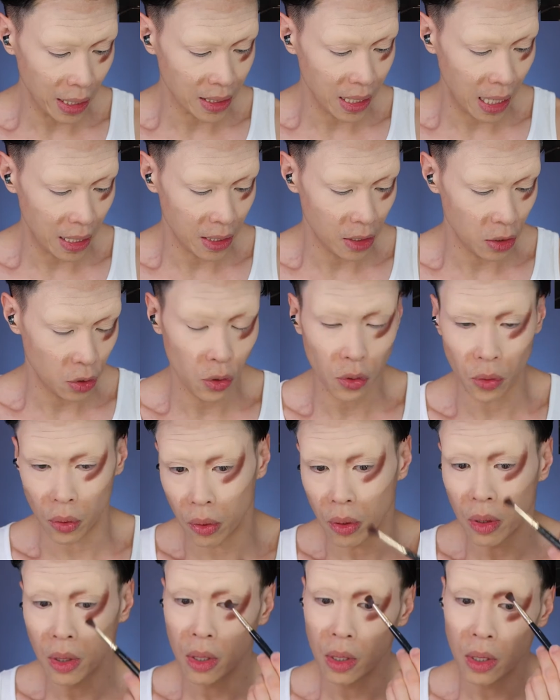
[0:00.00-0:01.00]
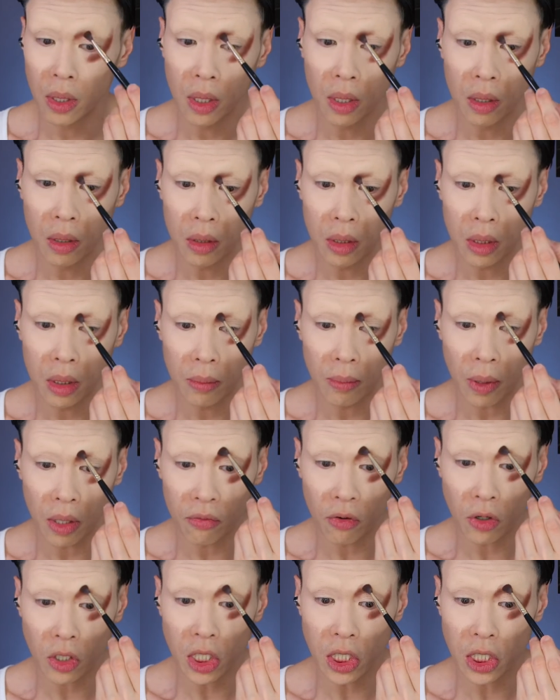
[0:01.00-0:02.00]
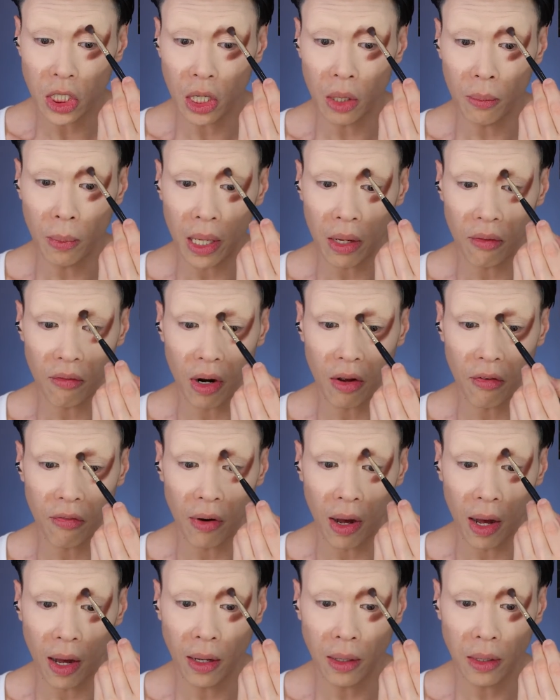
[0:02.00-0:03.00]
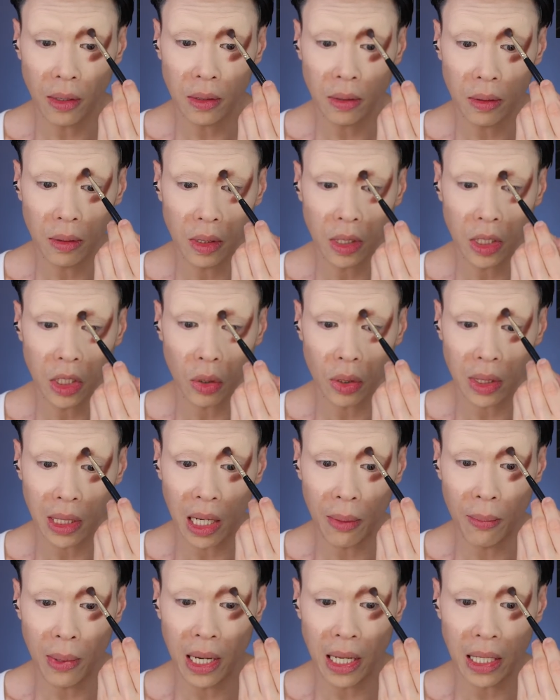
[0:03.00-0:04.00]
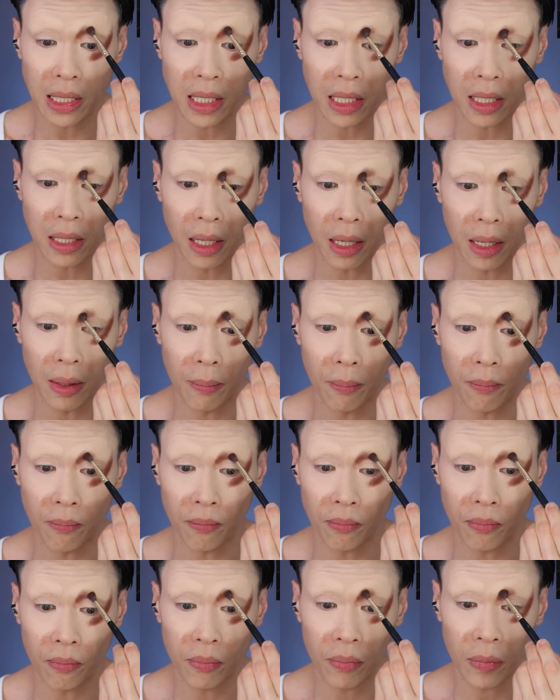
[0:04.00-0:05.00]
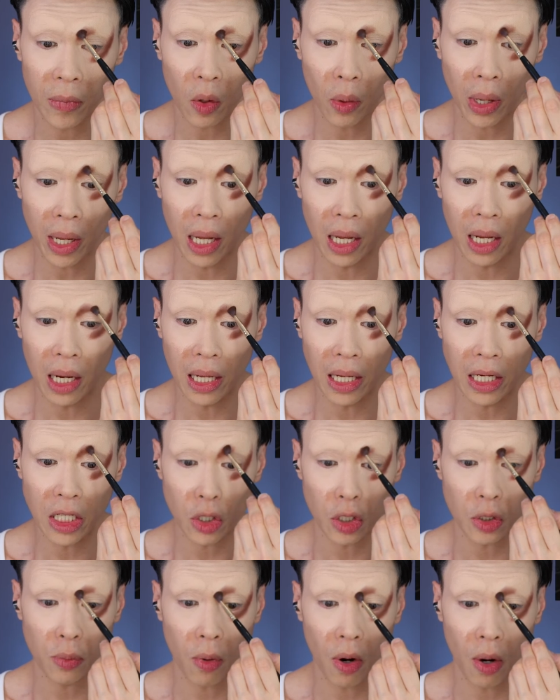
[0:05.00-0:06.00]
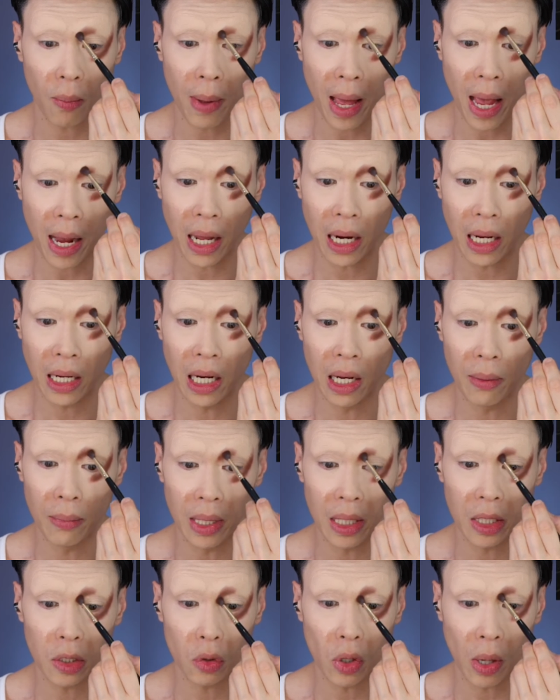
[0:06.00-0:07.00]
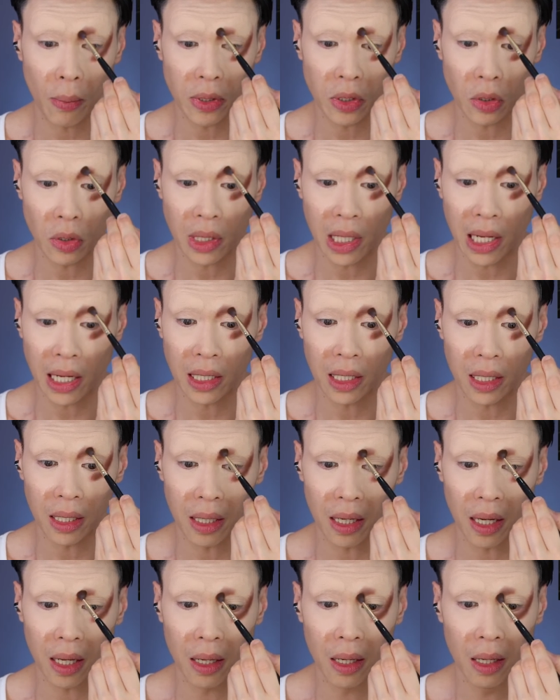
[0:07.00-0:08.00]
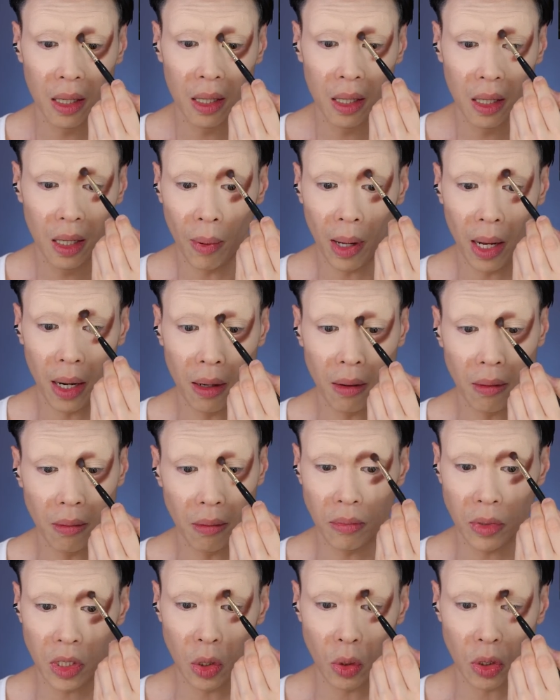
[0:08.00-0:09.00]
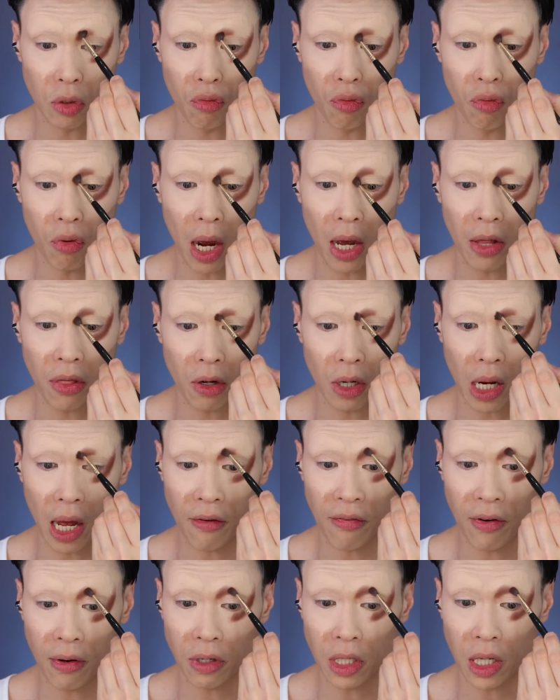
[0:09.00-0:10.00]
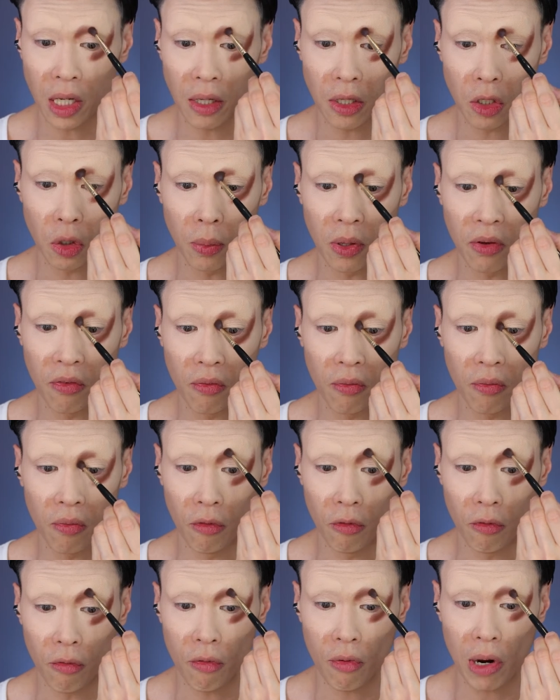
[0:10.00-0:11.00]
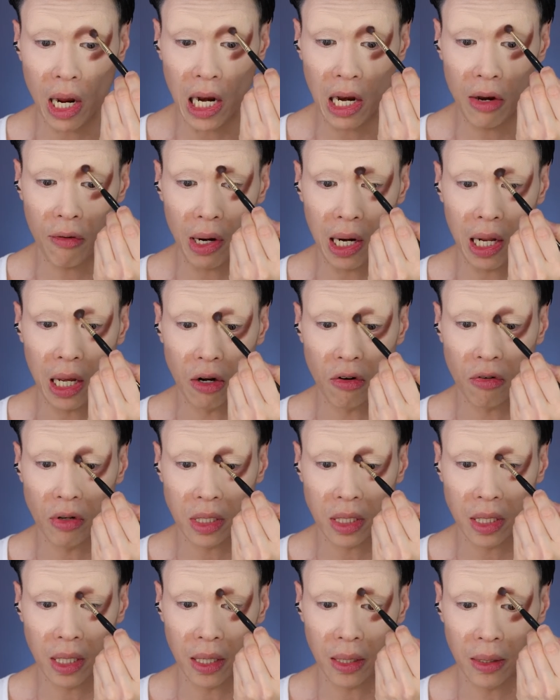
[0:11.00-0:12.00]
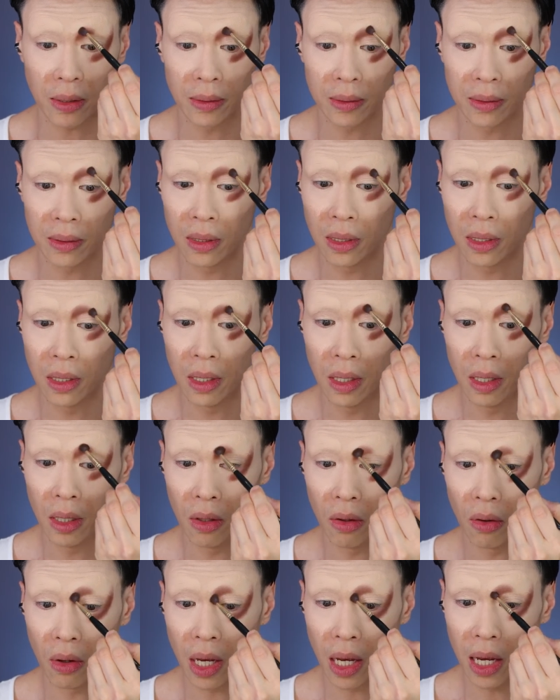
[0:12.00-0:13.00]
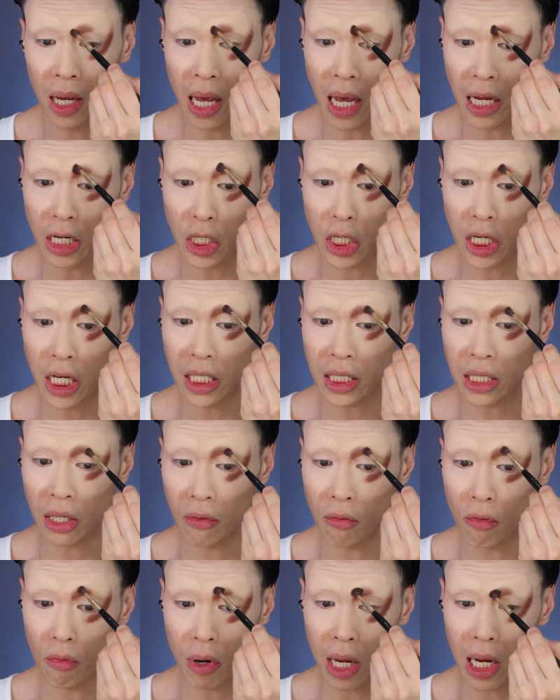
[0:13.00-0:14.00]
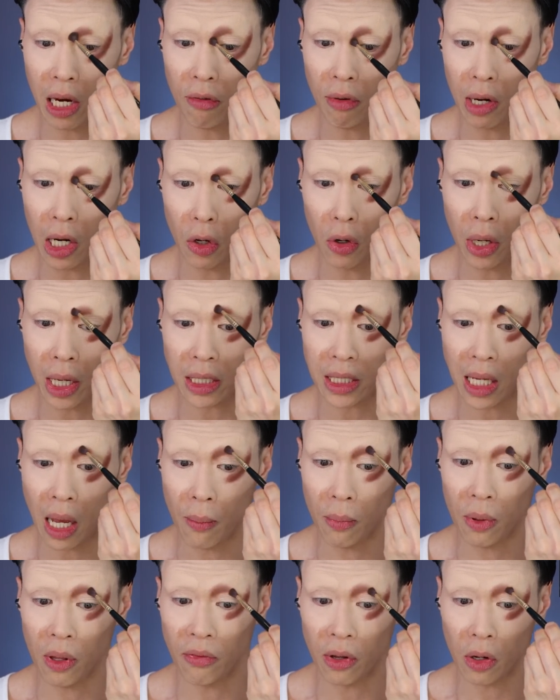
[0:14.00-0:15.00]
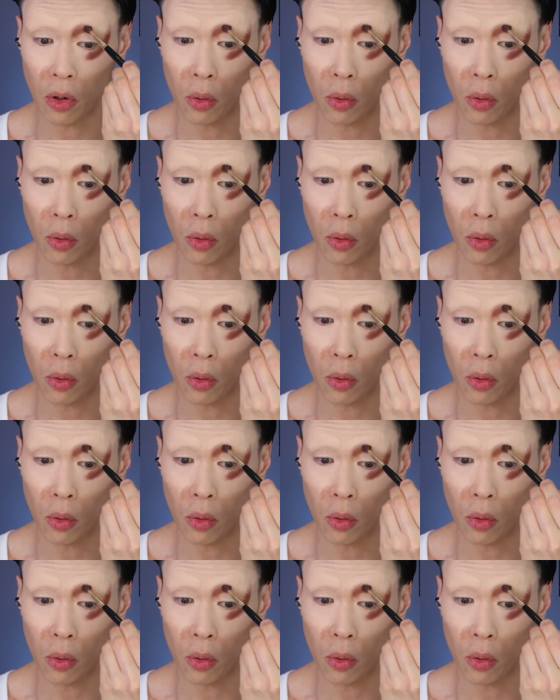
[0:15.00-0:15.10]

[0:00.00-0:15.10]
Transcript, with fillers: excited too. But unfortunately, she didn't make it very far. She was eliminated um, quite early. She was brought back and then eliminated two episodes later again. But she was, I thought, I found her to be really, really interesting. Okay, and she's a really, really good example of a